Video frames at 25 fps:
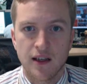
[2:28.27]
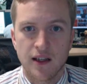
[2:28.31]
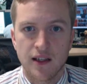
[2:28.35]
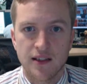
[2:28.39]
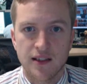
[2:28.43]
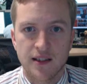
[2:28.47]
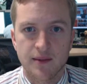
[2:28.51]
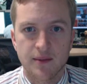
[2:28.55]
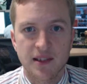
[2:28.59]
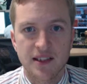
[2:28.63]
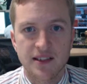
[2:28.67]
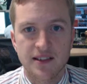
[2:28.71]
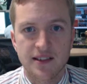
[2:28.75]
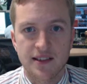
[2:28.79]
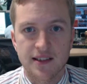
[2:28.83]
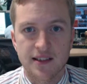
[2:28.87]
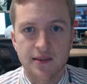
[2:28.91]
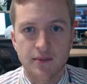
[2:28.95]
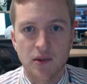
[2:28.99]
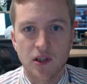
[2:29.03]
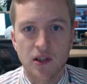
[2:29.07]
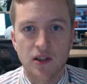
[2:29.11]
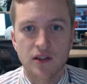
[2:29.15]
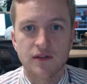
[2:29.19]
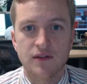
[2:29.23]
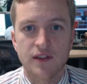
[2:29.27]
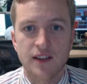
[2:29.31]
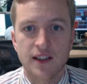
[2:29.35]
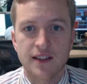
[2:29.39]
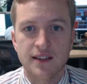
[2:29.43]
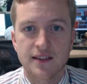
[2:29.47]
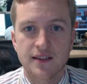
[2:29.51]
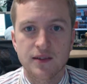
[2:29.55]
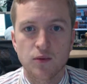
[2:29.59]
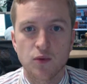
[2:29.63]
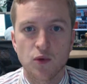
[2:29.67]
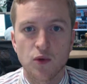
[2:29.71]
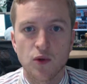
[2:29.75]
domestic demand thanks
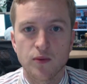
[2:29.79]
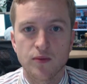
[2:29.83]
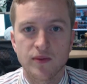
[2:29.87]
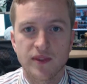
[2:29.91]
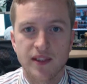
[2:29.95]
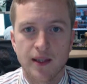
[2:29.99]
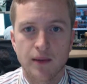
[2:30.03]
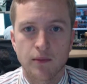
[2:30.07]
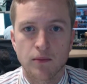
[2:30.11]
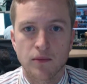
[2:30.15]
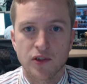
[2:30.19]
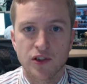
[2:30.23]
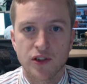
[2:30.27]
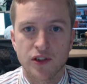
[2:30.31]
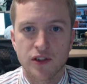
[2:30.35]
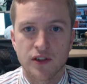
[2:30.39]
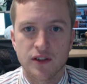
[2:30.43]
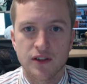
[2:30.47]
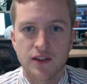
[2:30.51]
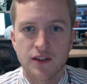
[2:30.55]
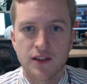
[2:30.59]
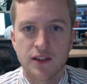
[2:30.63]
to warm temperatures.